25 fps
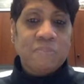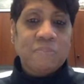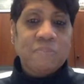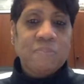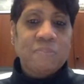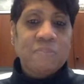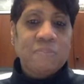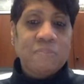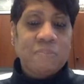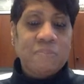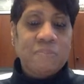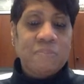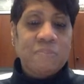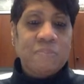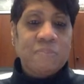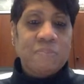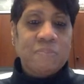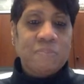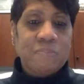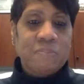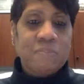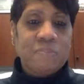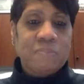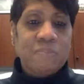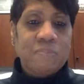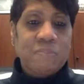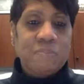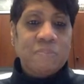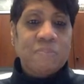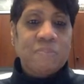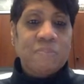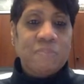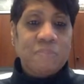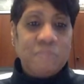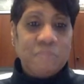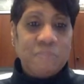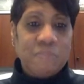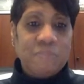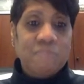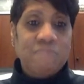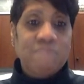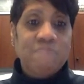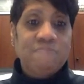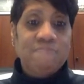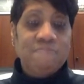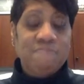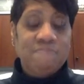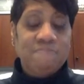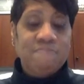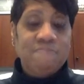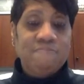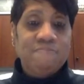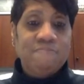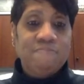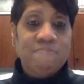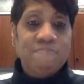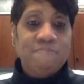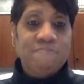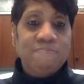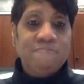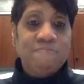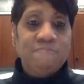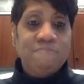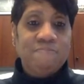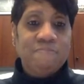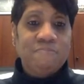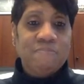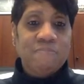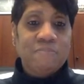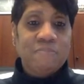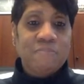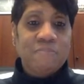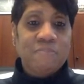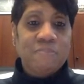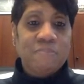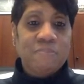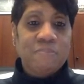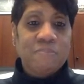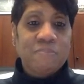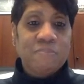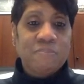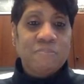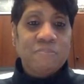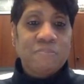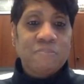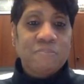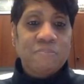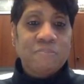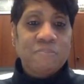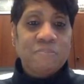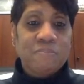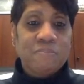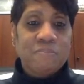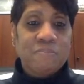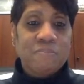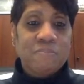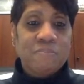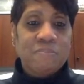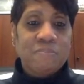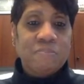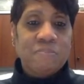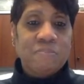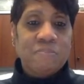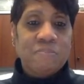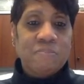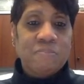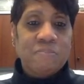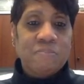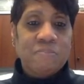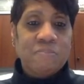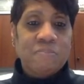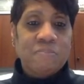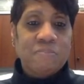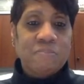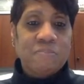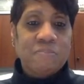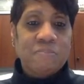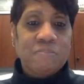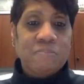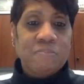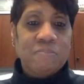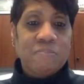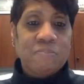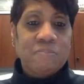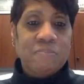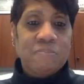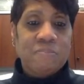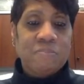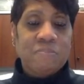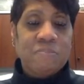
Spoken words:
(silent)